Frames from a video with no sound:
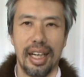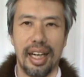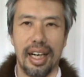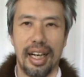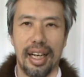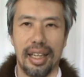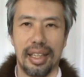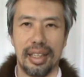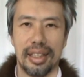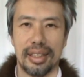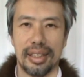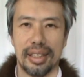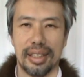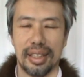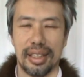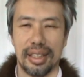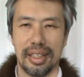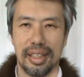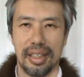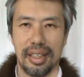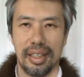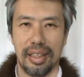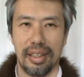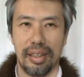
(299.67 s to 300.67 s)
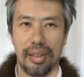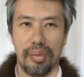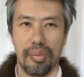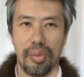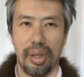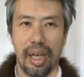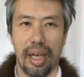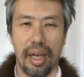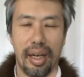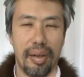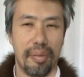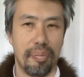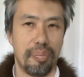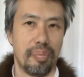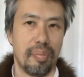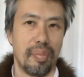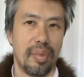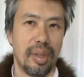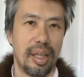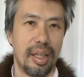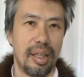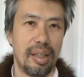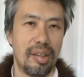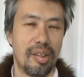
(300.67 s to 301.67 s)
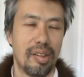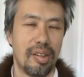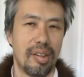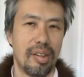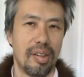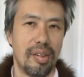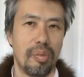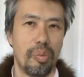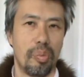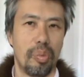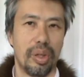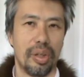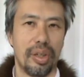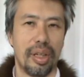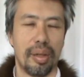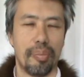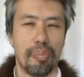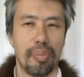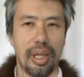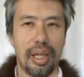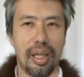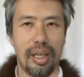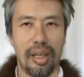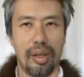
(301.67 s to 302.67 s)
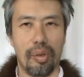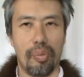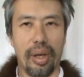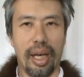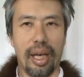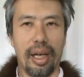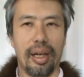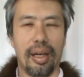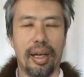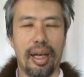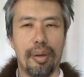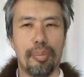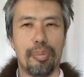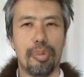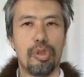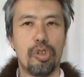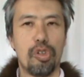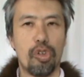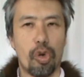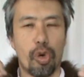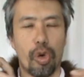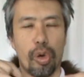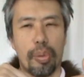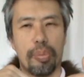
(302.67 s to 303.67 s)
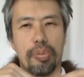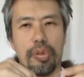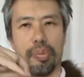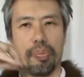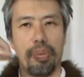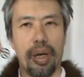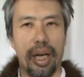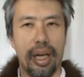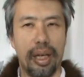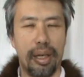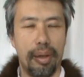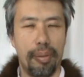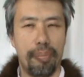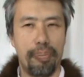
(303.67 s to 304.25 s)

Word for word: and uh, yeah it will then be in a way absorbed by the